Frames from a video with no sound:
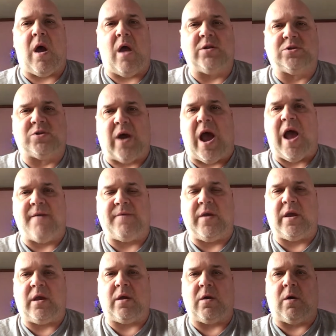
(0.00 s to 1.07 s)

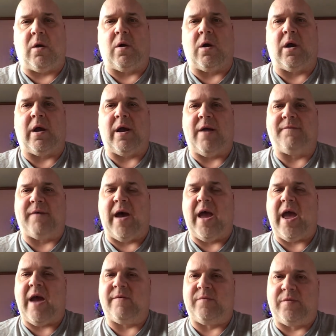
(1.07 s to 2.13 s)
driving, or if I
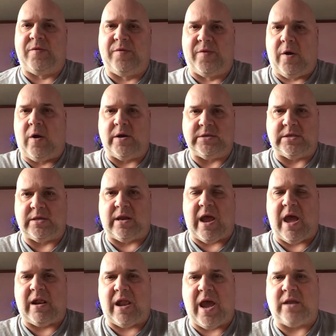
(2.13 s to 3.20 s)
have thoughts that
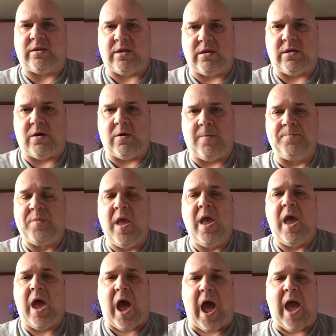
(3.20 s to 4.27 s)
I'd like to do,
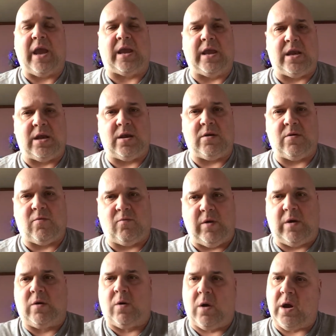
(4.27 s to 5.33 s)
I can
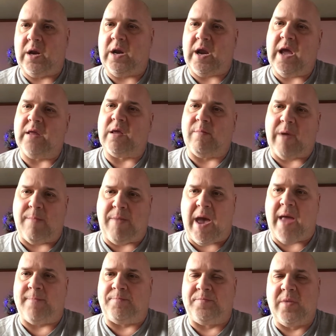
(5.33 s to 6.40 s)
record it into my
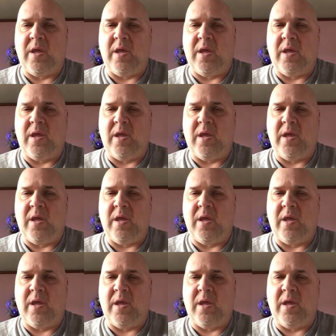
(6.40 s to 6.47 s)
pen.